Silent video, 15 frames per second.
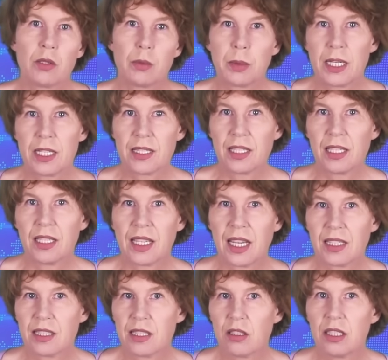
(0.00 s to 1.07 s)
Replacing
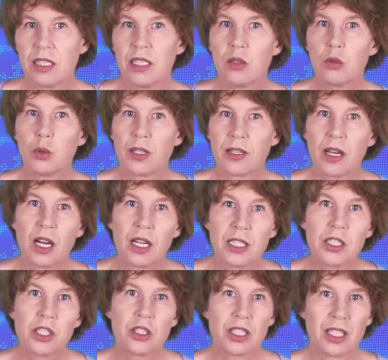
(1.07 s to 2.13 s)
gasoline with
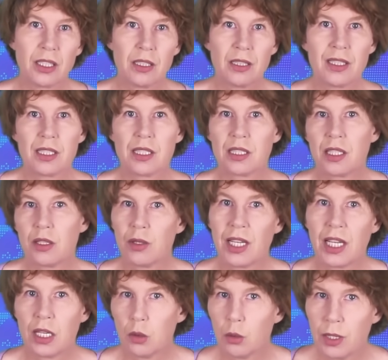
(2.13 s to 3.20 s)
hydrogen isn't going
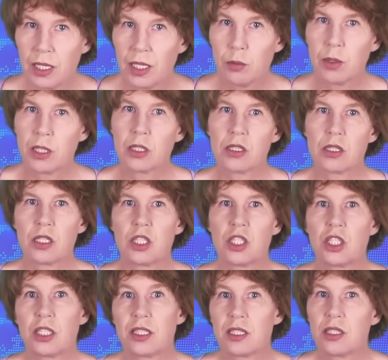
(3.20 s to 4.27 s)
anywhere because it's
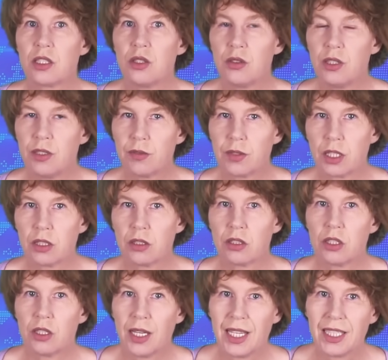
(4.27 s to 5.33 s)
just too difficult
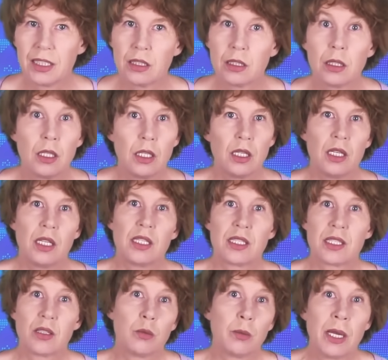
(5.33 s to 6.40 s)
to handle.
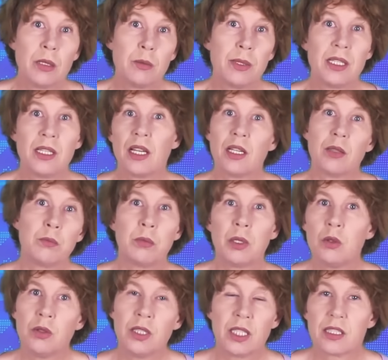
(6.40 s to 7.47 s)
So maybe
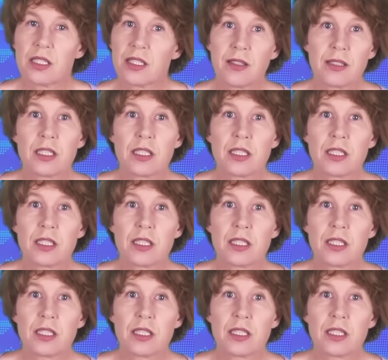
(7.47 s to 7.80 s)
ammonia is the